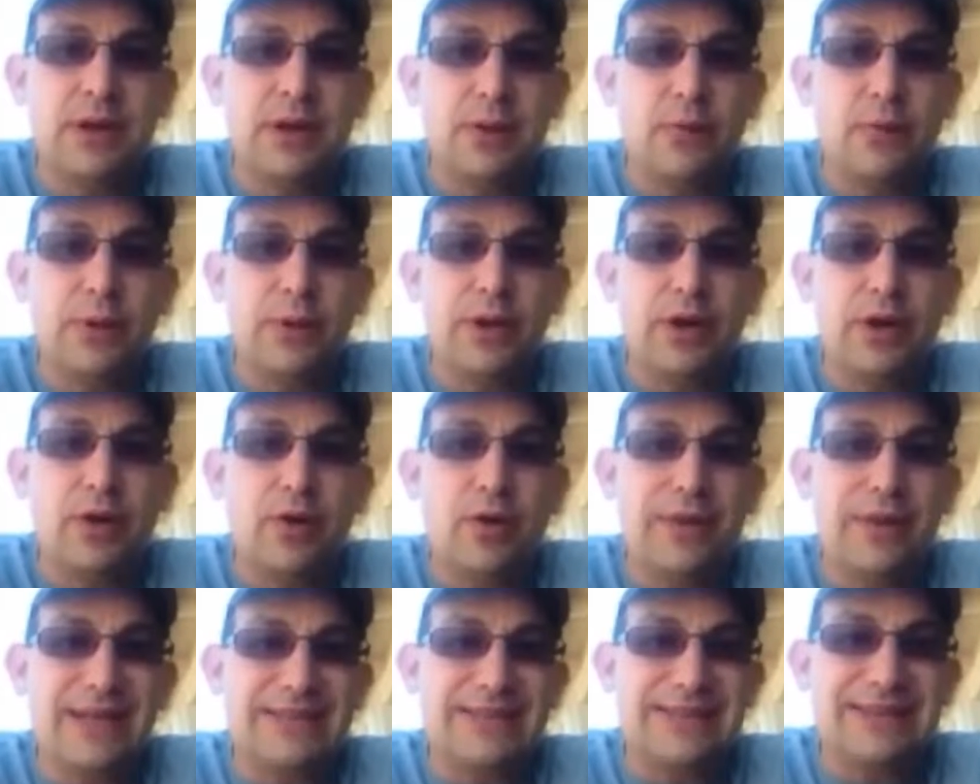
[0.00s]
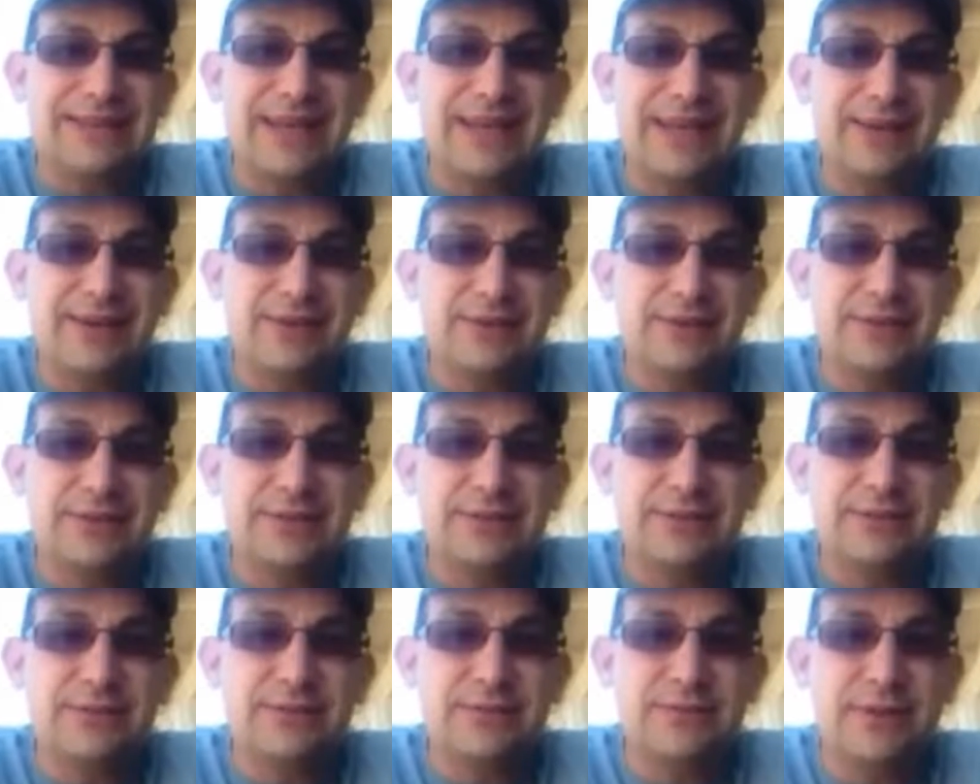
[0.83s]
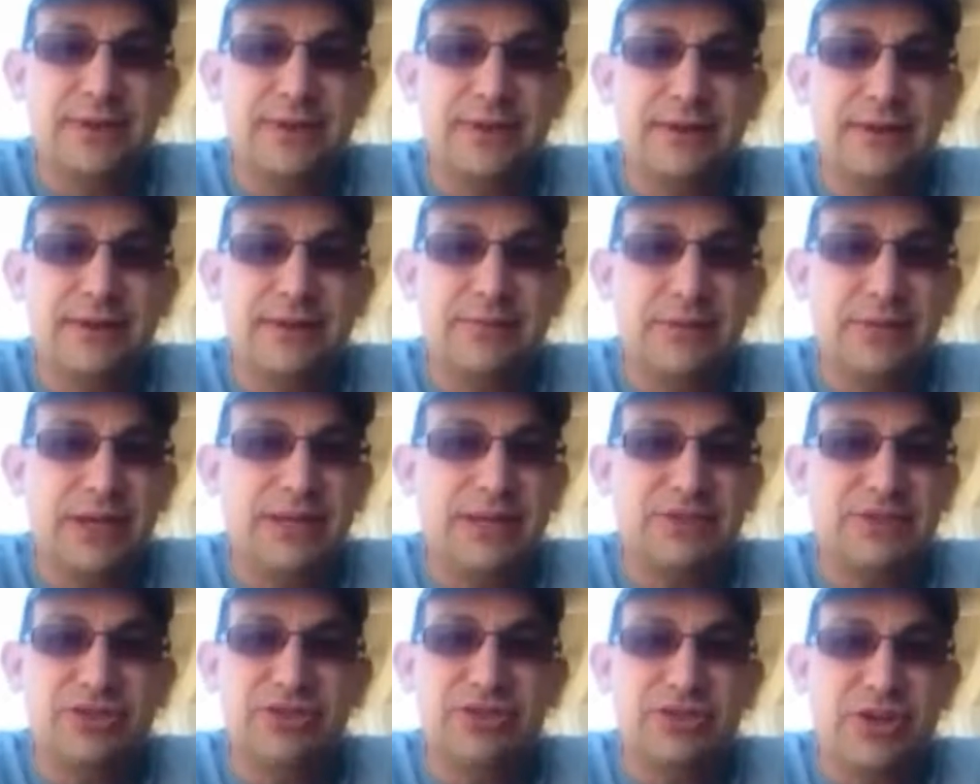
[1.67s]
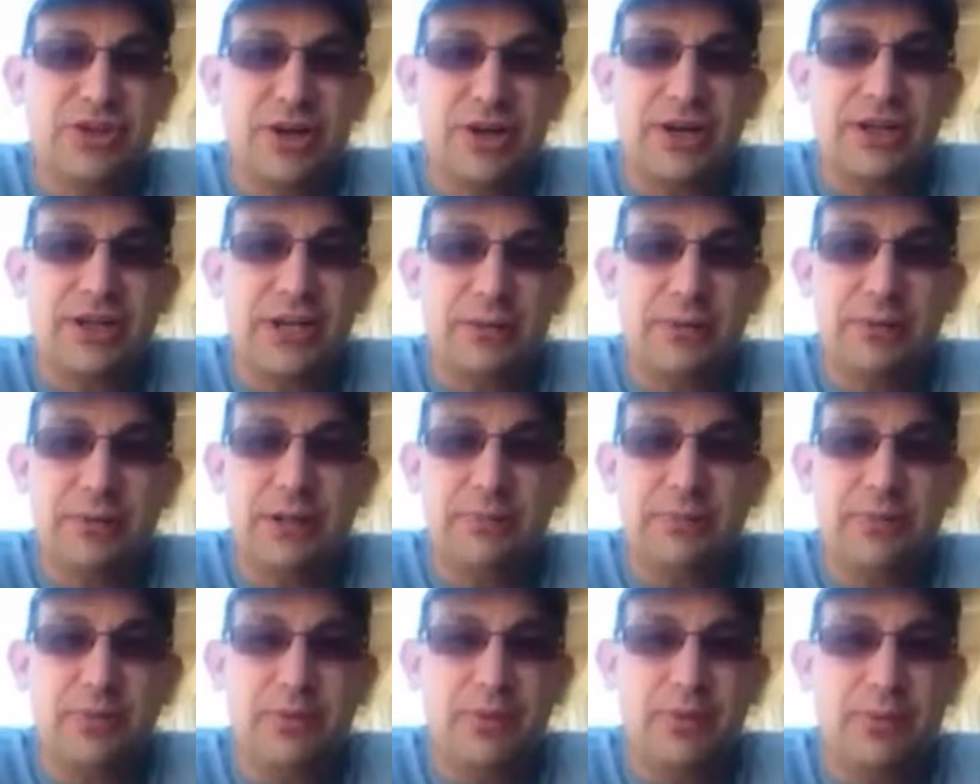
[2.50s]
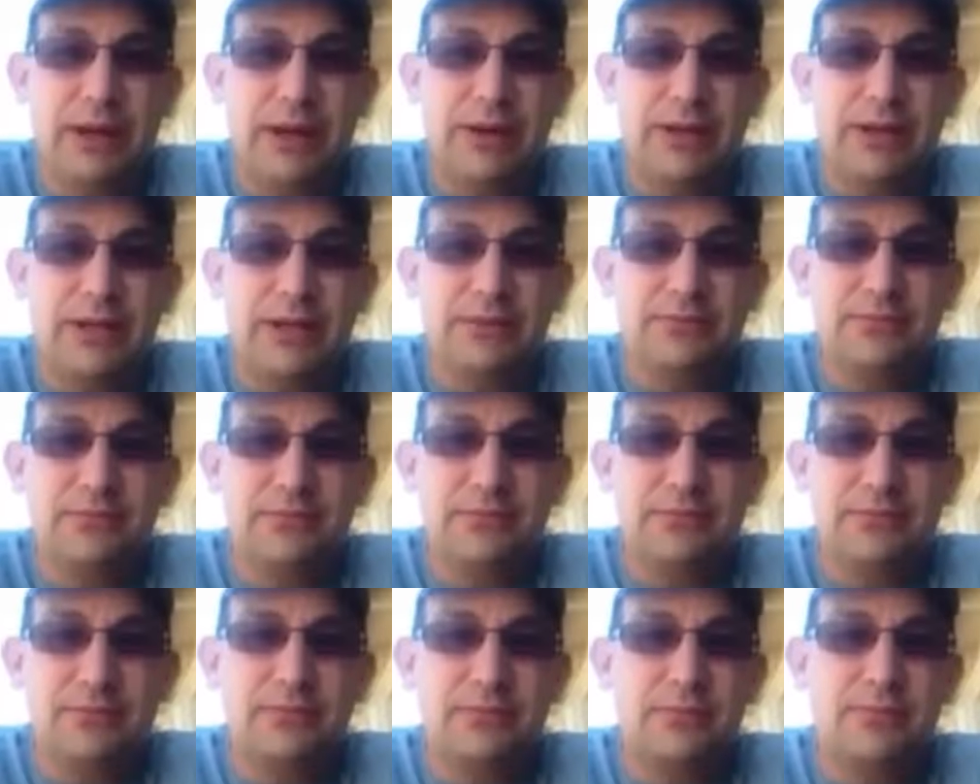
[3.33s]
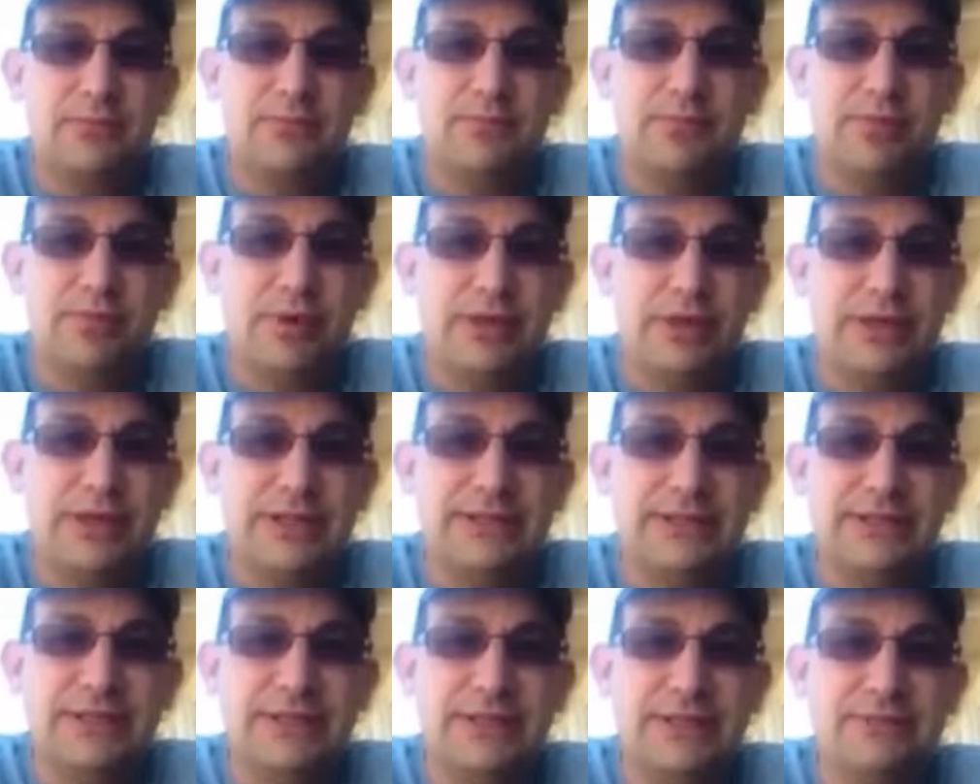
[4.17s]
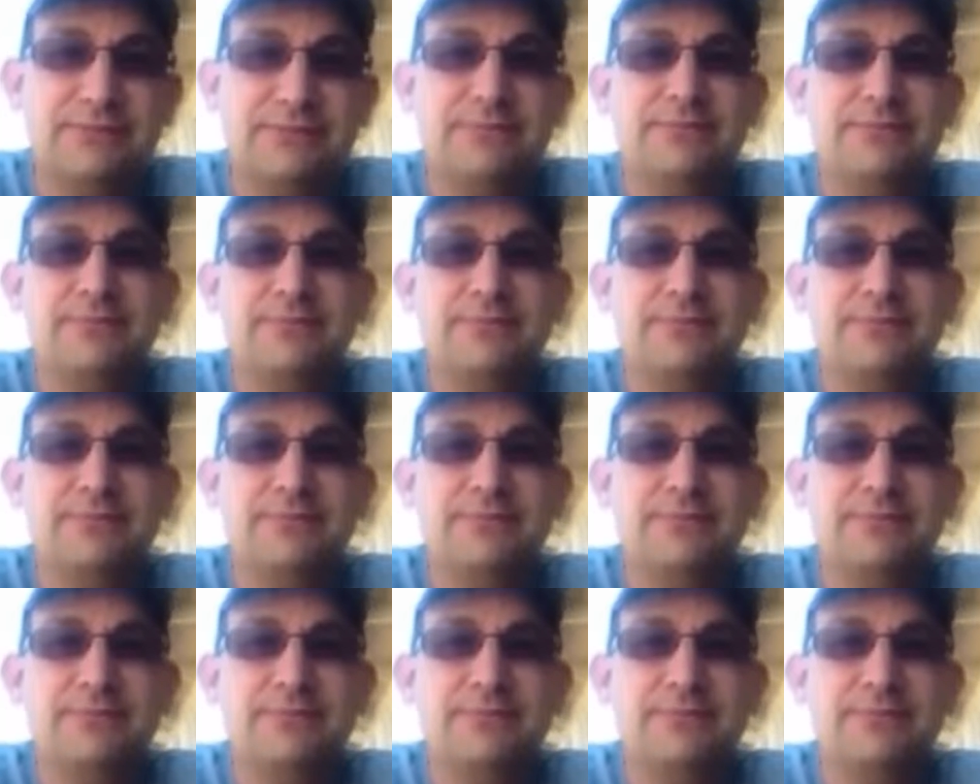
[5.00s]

Uh, we call that sales. To me, it's just talking to people about it. Pretty easy.